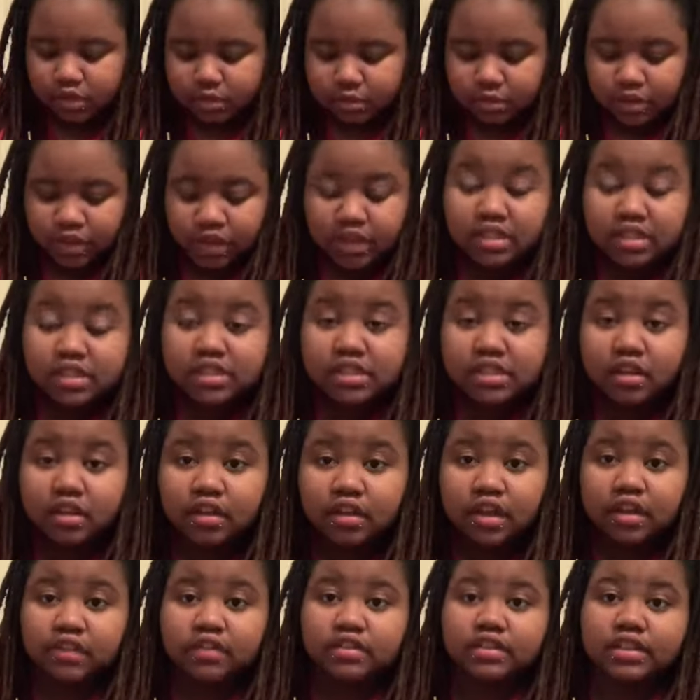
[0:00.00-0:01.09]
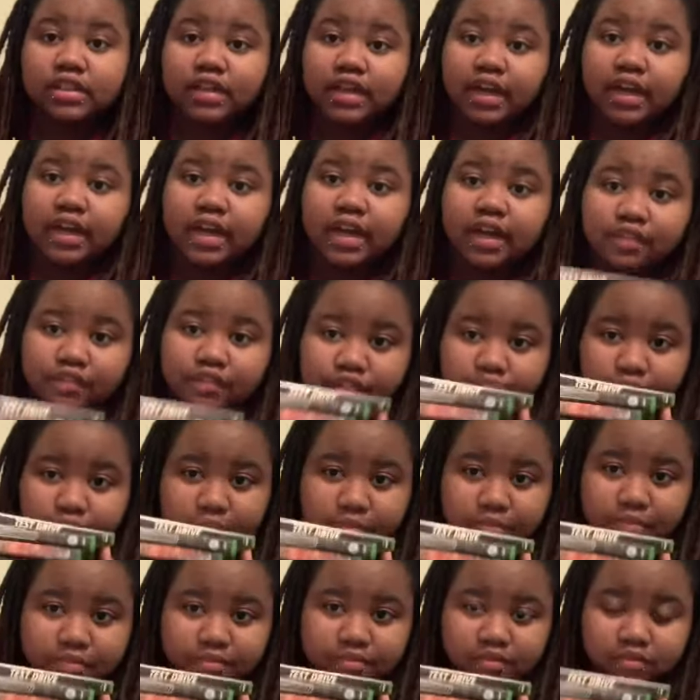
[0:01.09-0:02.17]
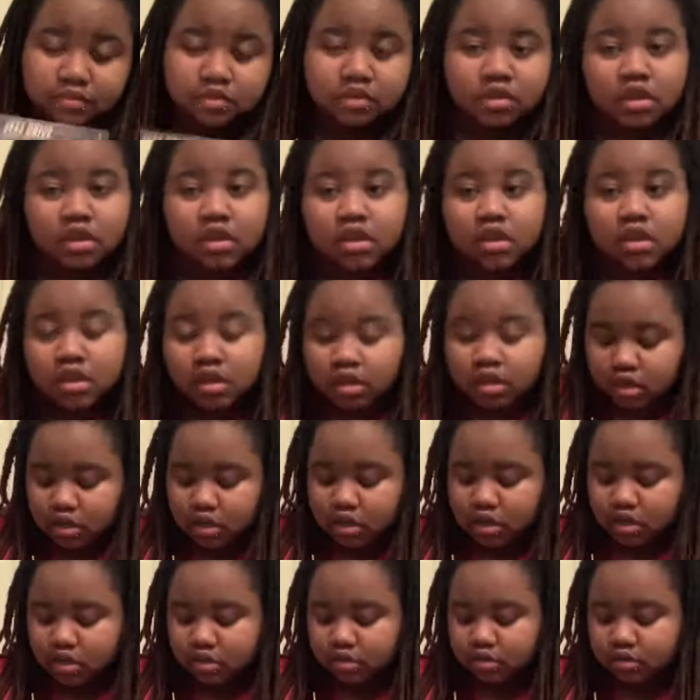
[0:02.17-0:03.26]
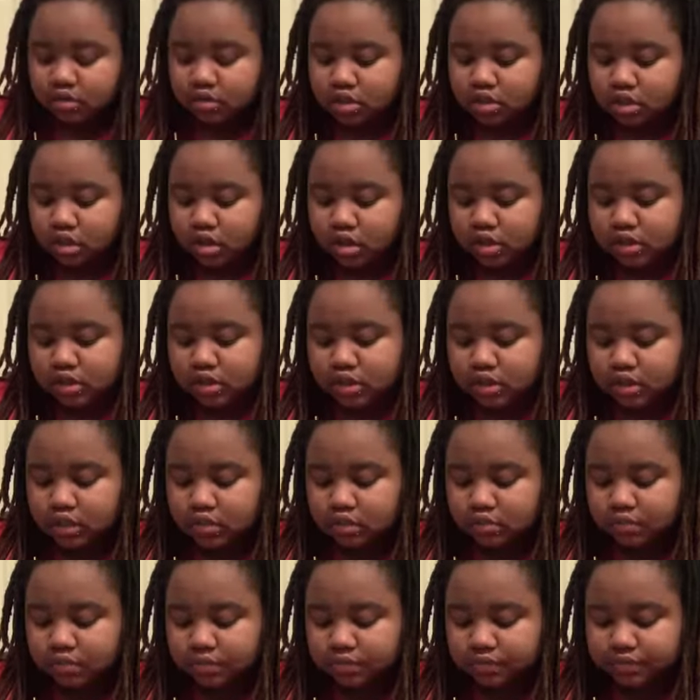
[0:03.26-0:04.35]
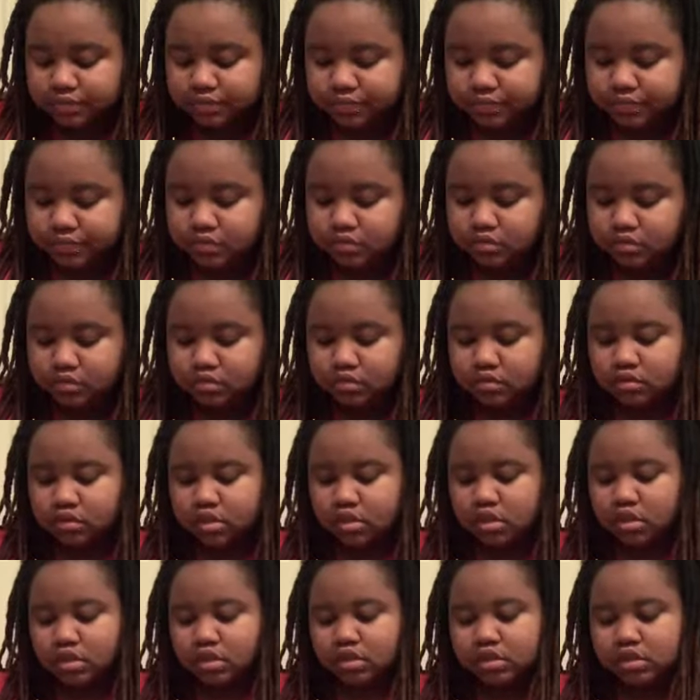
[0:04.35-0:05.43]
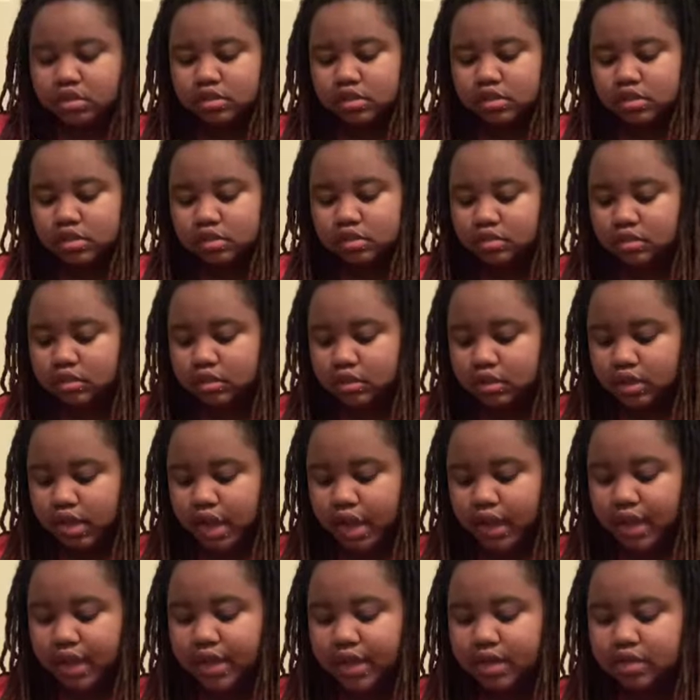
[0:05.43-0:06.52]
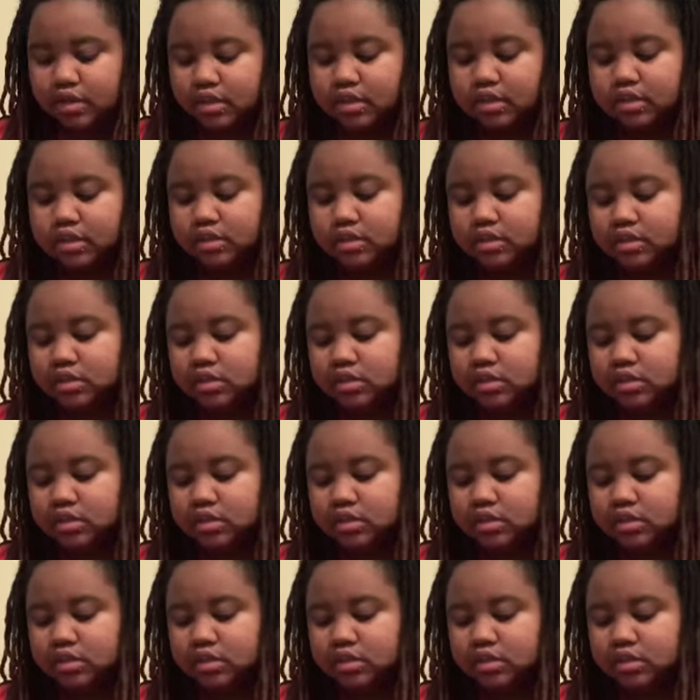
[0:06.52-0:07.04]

but yeah this is all everything i got from uh, the yard sale so i got a